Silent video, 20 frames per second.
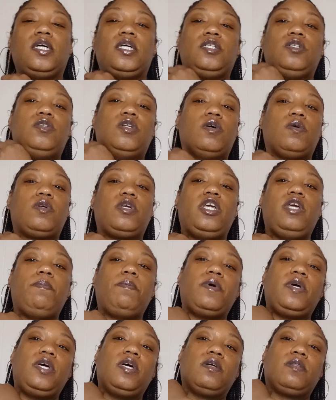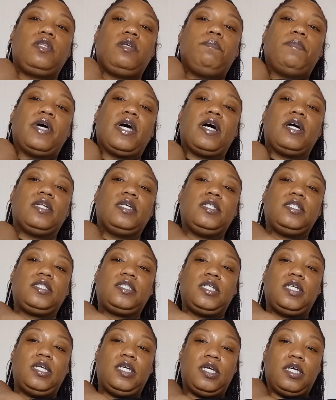you know, keep a healthy balance
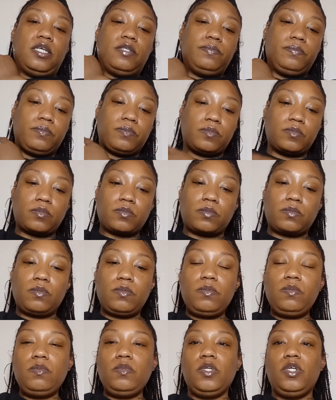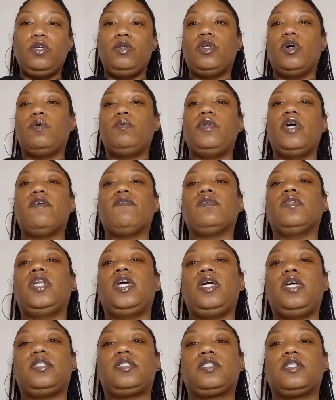and you know, never
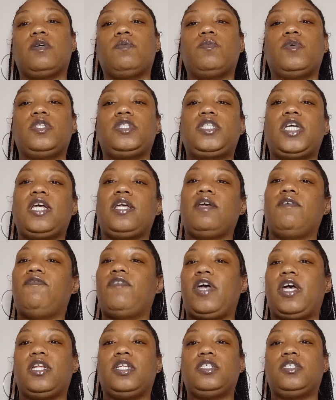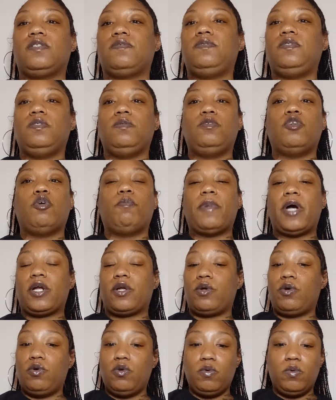let someone take advantage of you, no
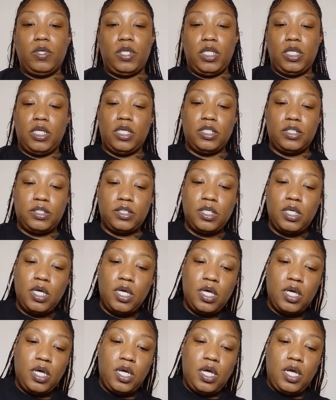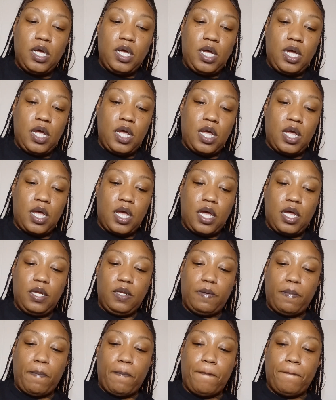matter who it is.
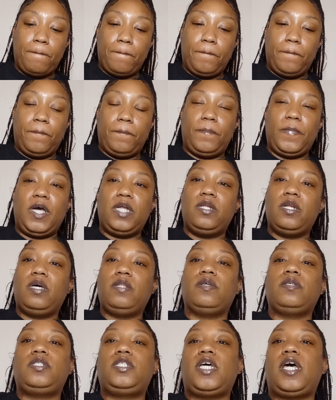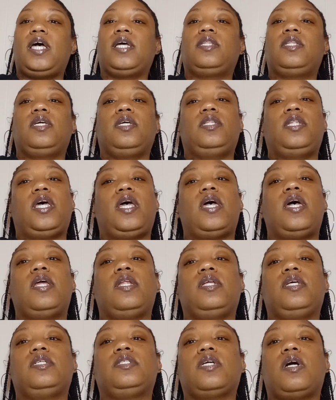And another tactic
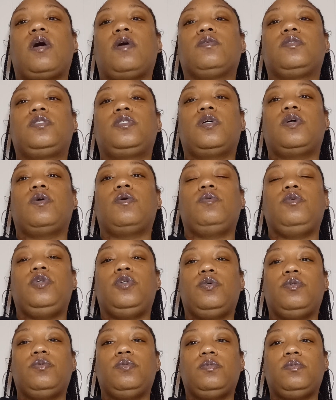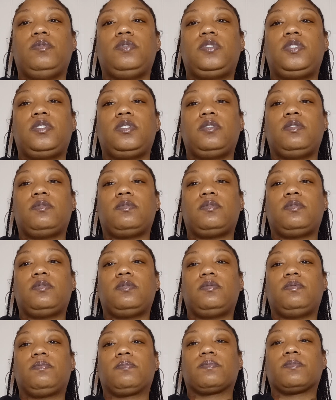that is also used,
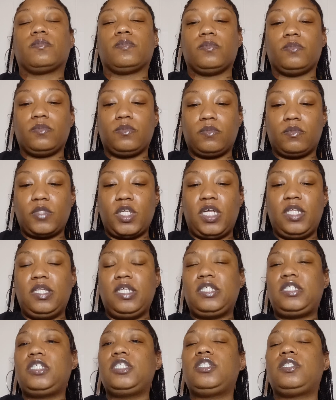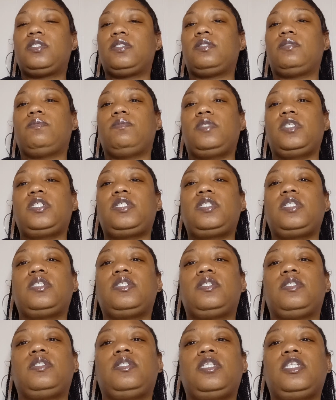and this is this
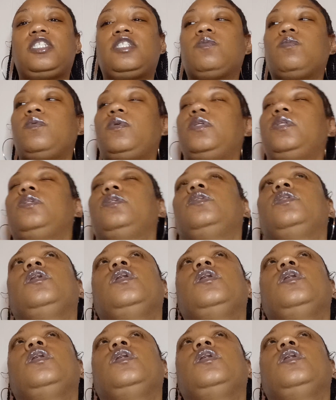is this one